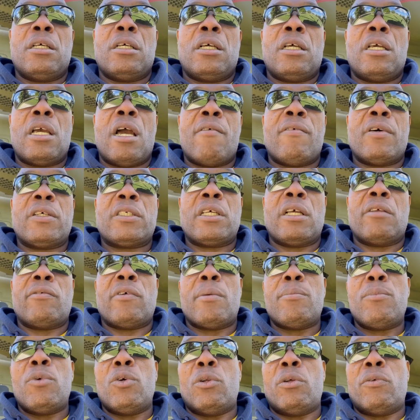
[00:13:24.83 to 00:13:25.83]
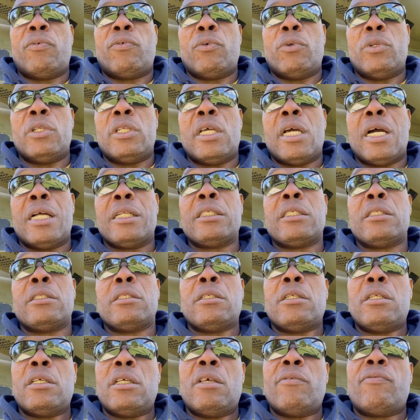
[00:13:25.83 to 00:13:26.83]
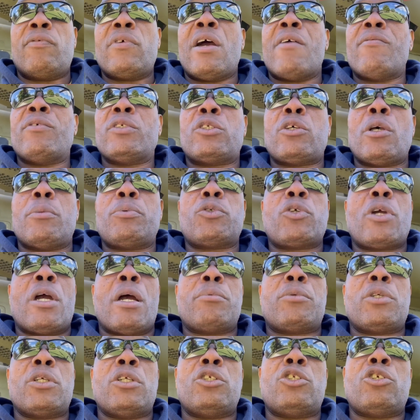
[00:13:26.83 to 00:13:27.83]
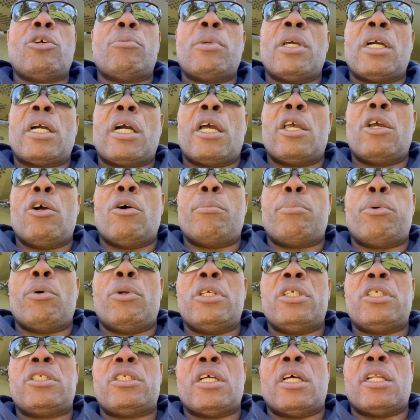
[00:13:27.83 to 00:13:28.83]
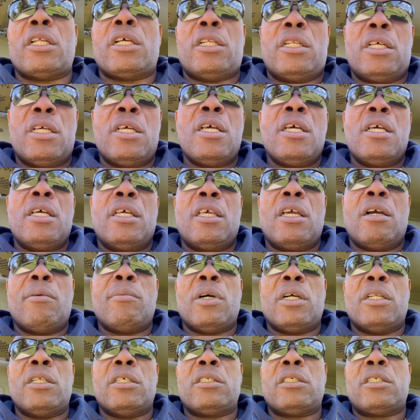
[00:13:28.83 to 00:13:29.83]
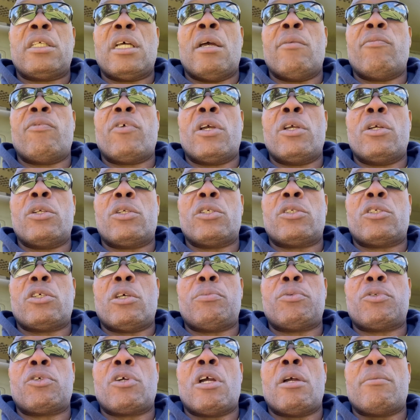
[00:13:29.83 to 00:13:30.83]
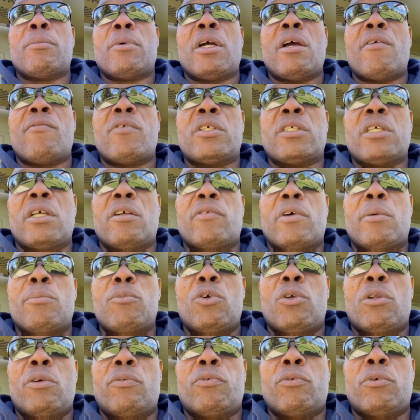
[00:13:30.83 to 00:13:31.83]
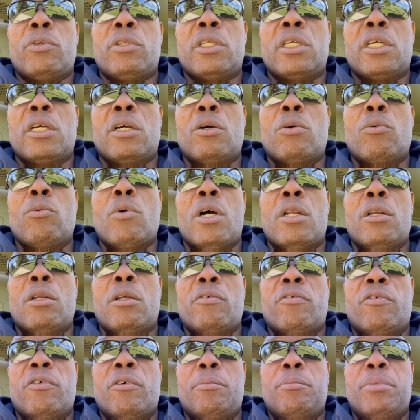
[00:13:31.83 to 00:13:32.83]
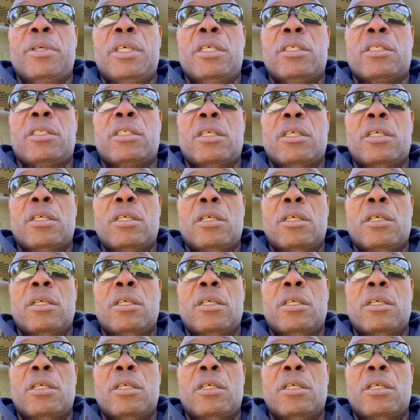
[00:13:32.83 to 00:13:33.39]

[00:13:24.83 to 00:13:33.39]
You have yourself a beautiful day. And if you haven't subscribed to the Jamaica Young Police channel, yeah, man, it's time for you to subscribe, man. Have yourself a beautiful day. One love. Peace.